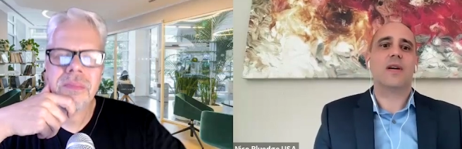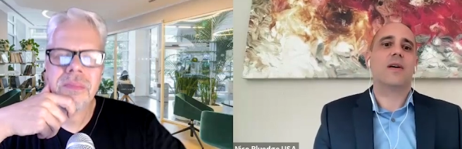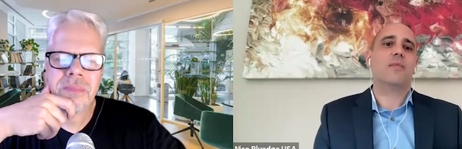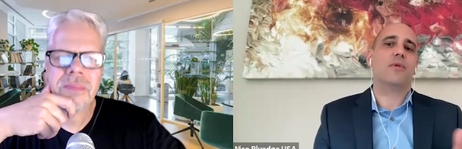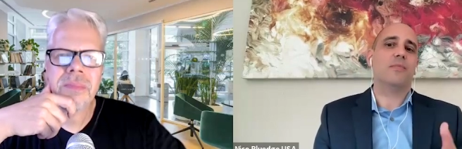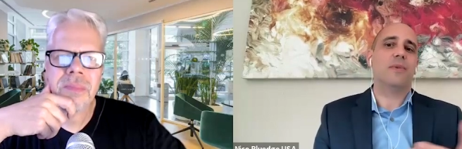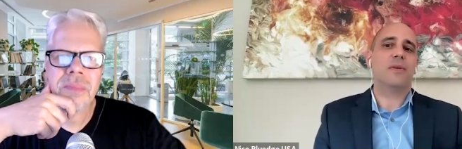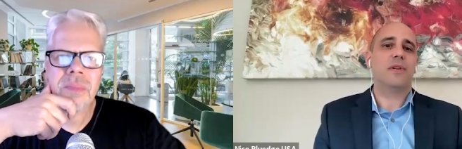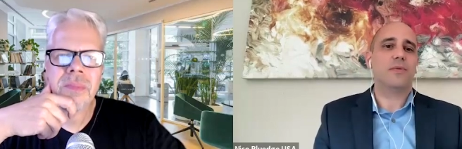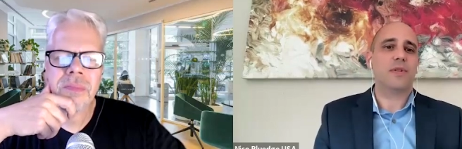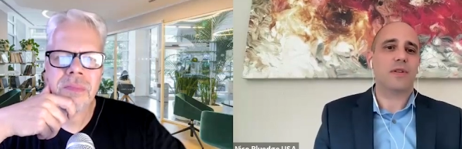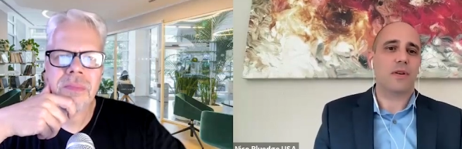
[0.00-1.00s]
Speaker 1: but maybe with
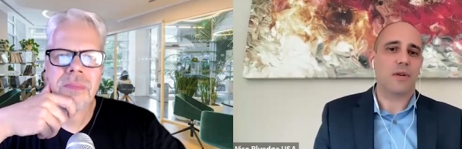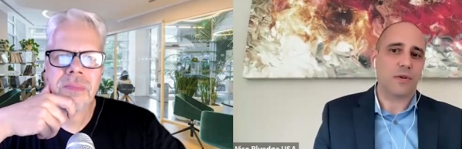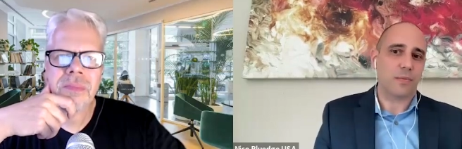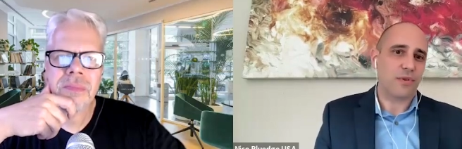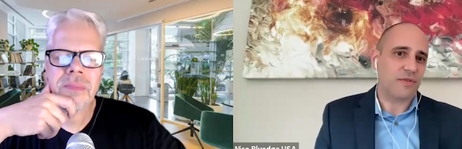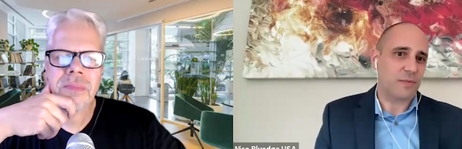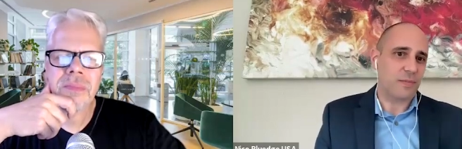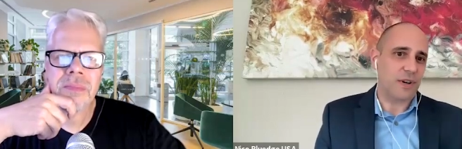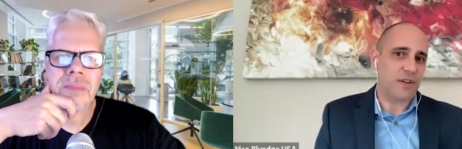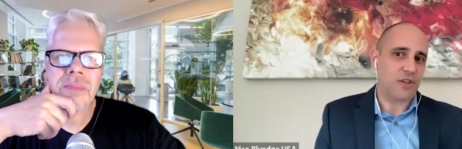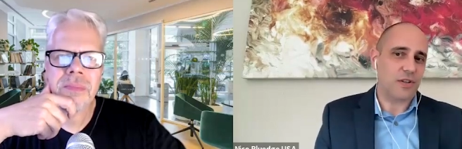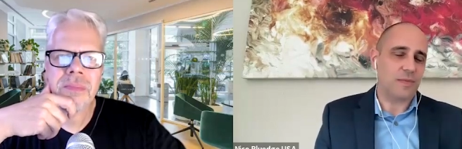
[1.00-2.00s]
a lower profit
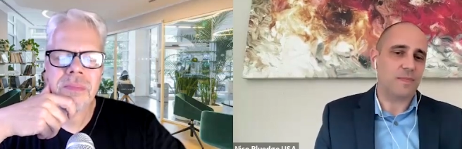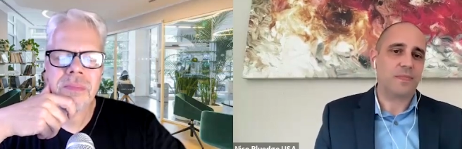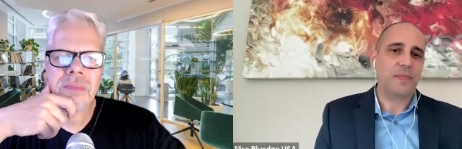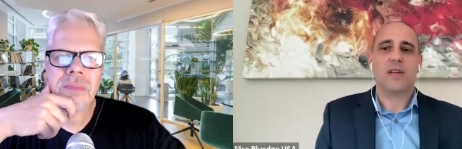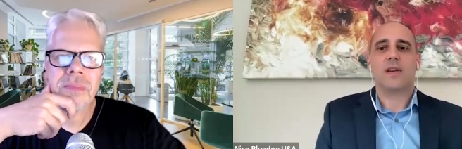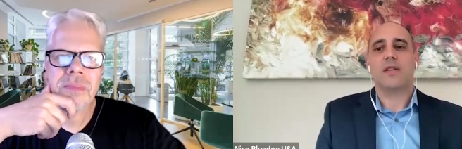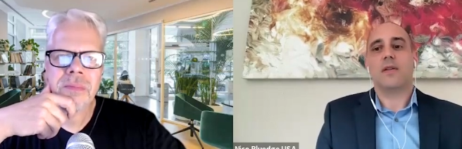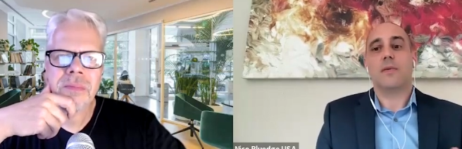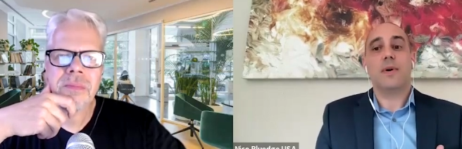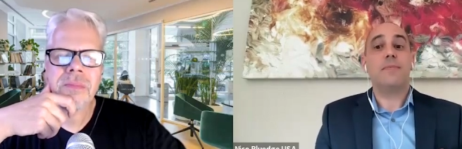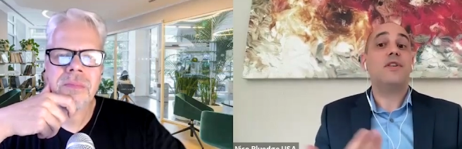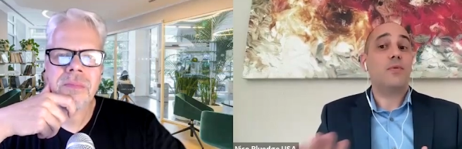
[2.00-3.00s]
margin. Or maybe
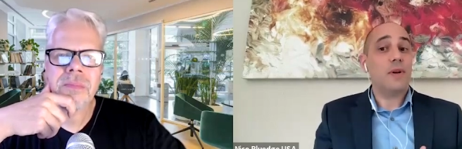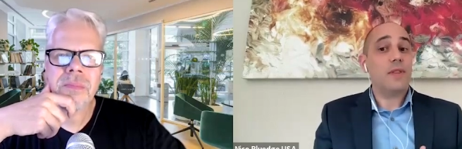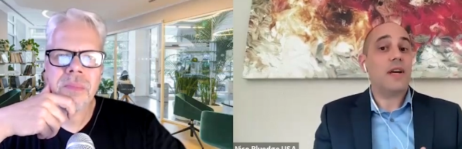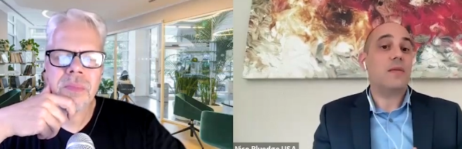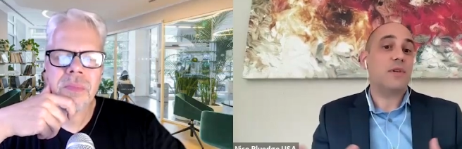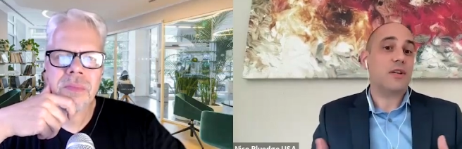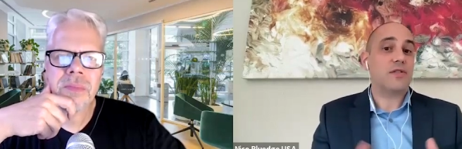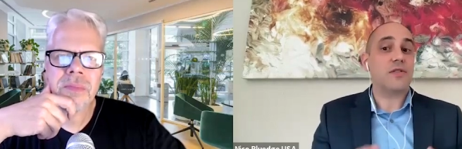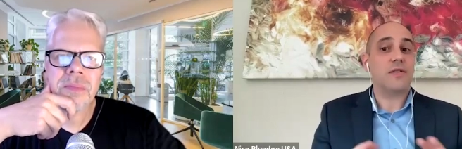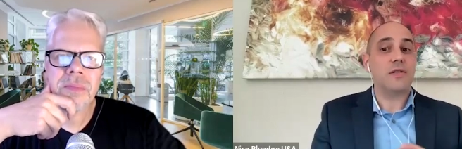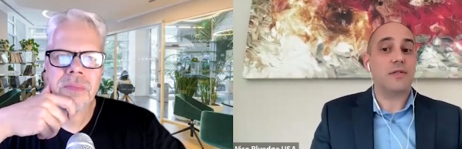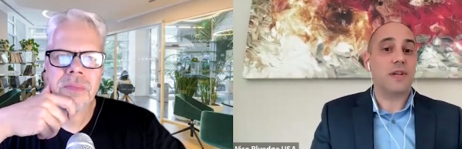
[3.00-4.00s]
you want that because you need
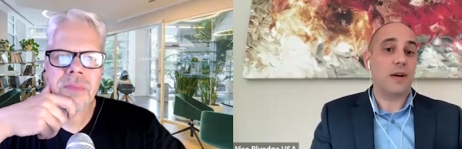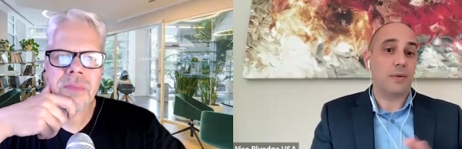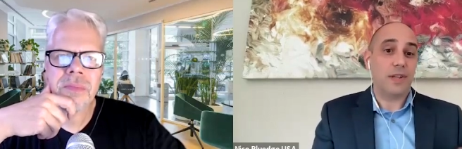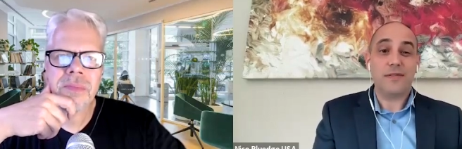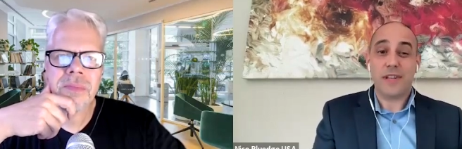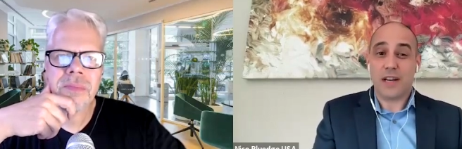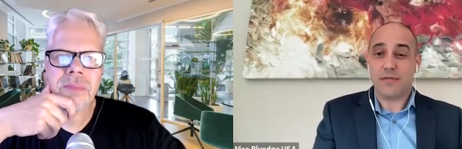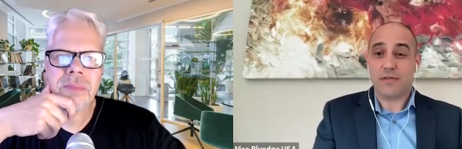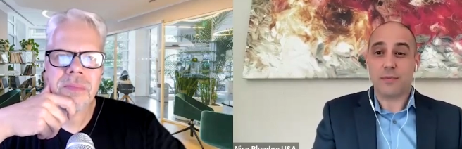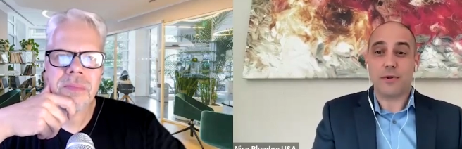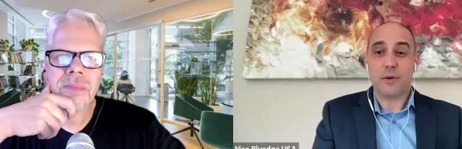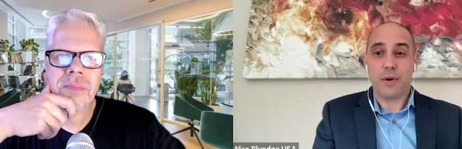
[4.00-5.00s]
to get rid of that from
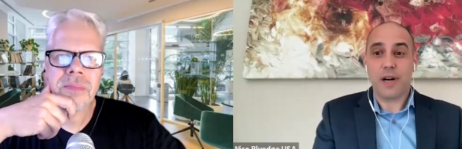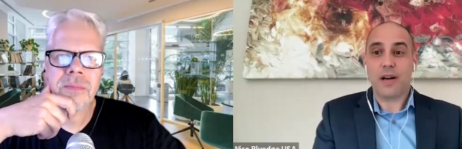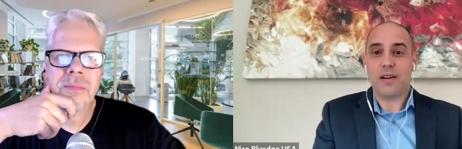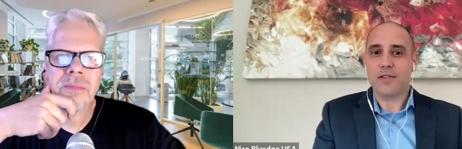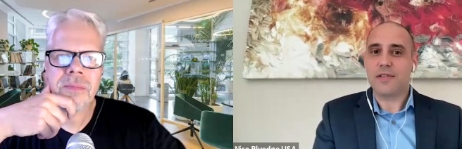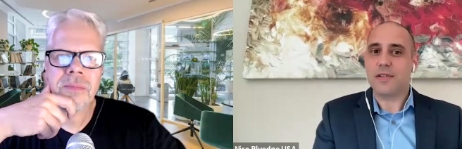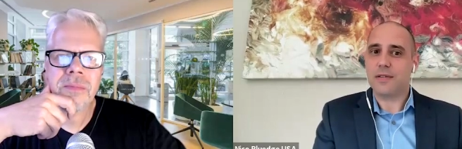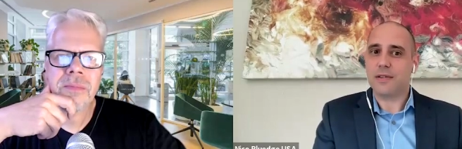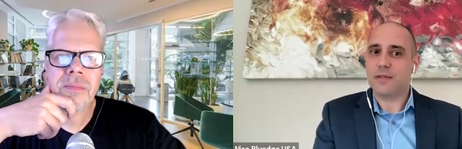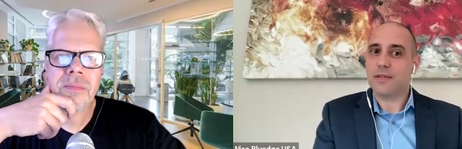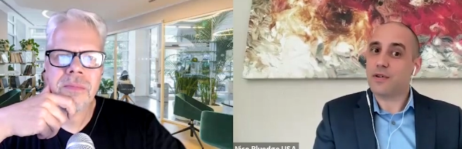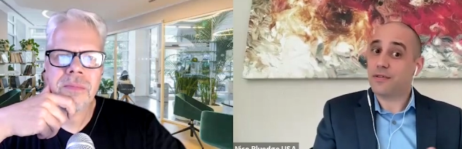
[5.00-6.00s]
your warehouse. You know,
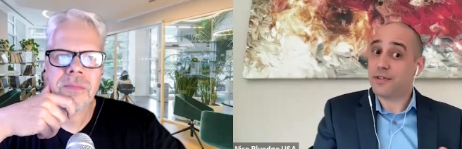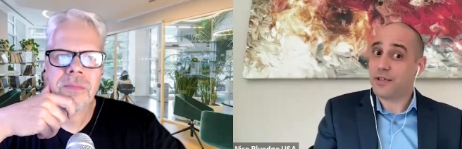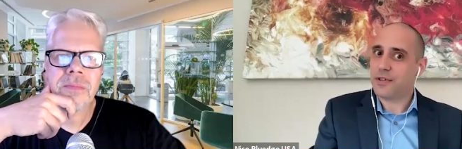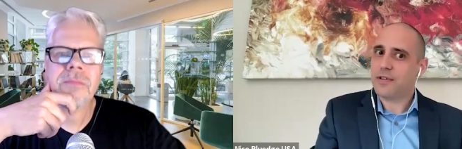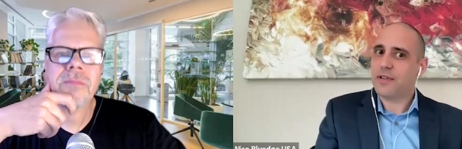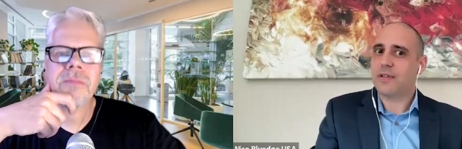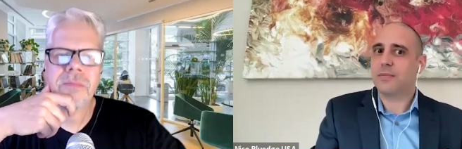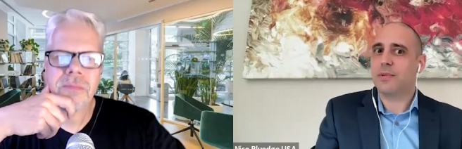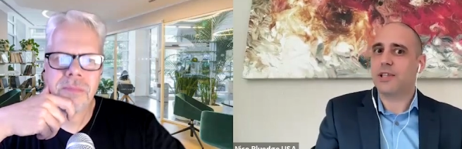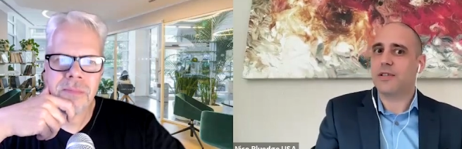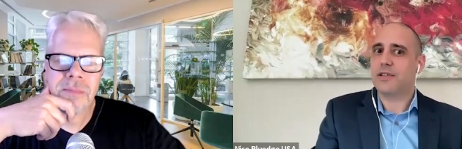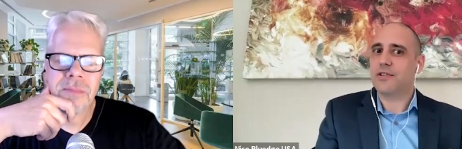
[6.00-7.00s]
you overstocked a little bit
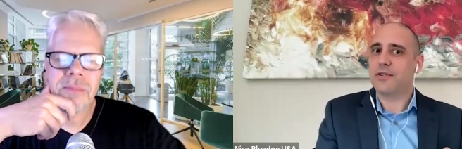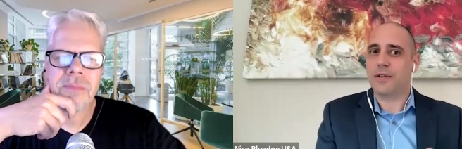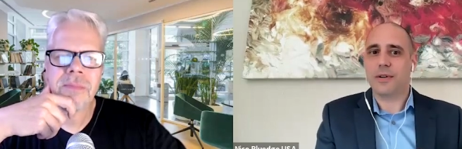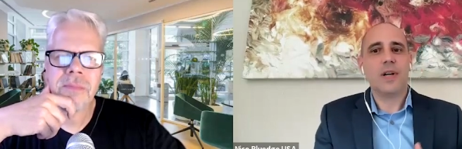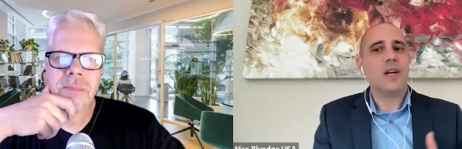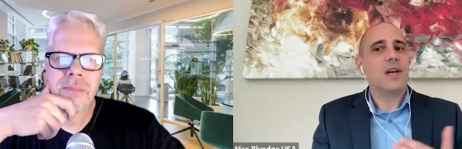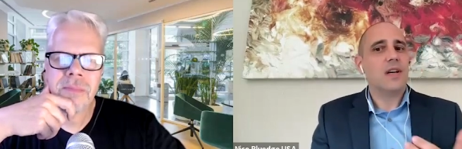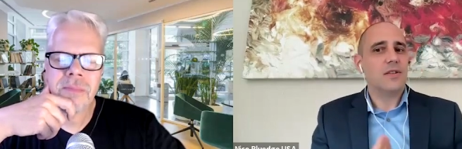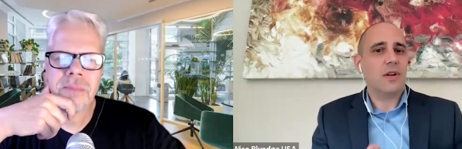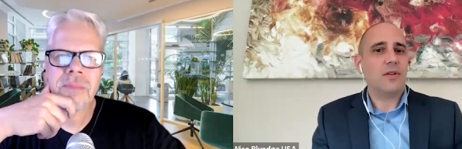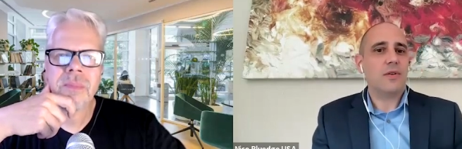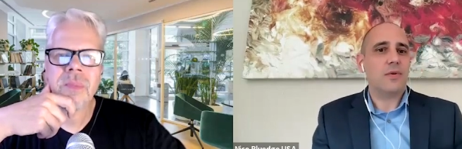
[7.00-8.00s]
this year. It's all
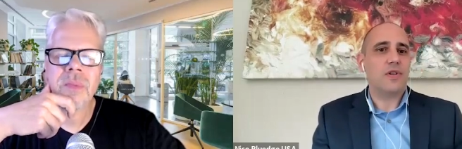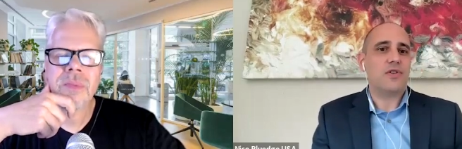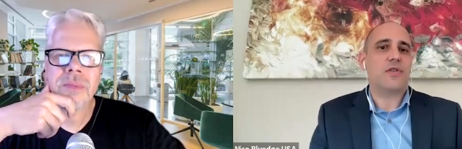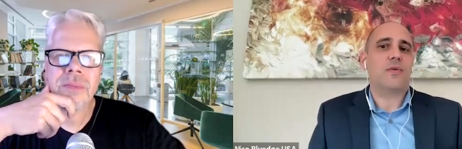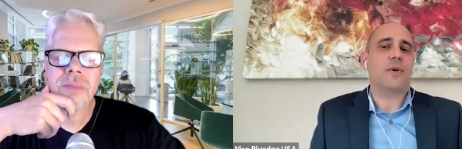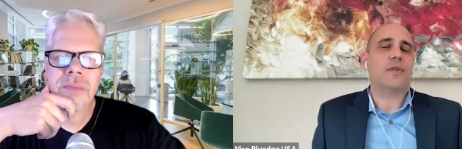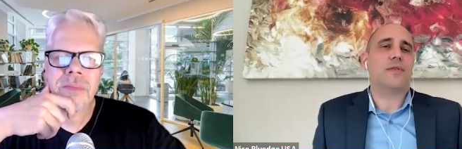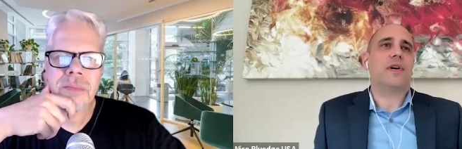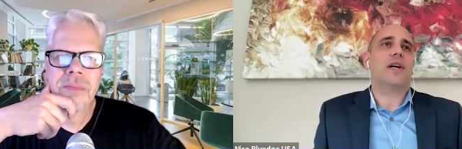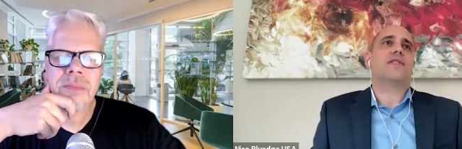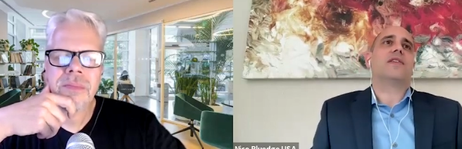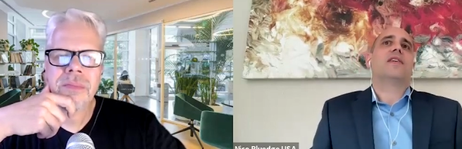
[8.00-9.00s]
the question you want to
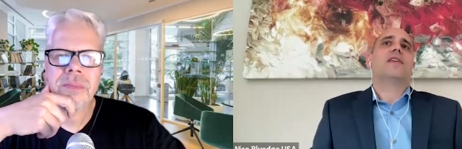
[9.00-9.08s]
ask.